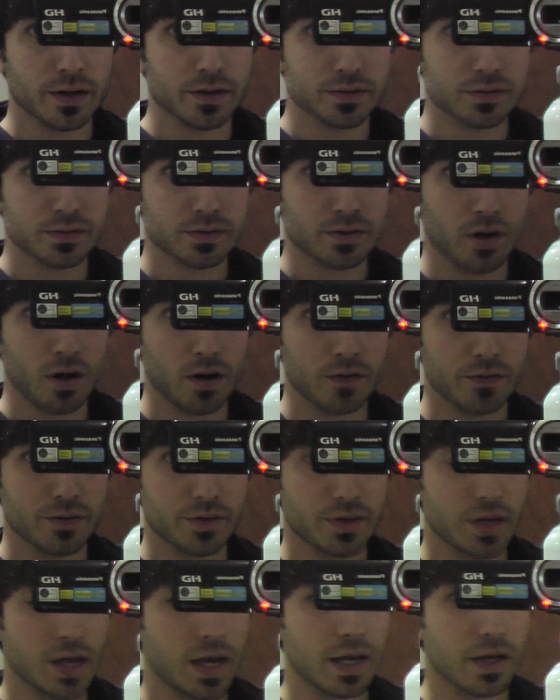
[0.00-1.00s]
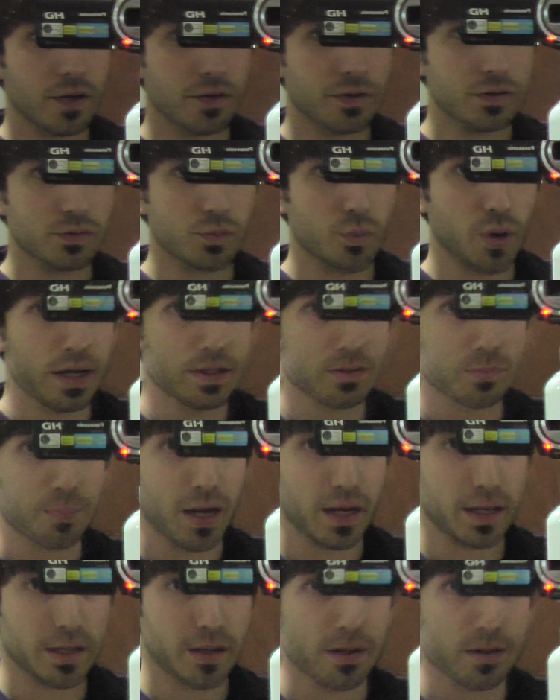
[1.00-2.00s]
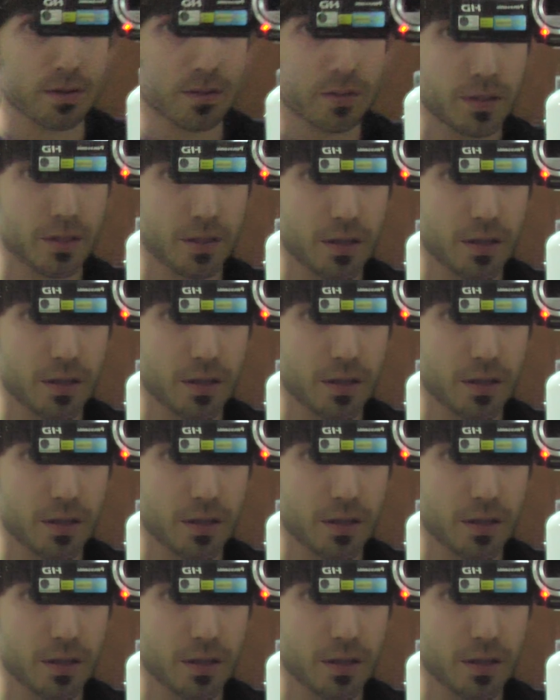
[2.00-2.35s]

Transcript: it's off to the angle, these weights back here.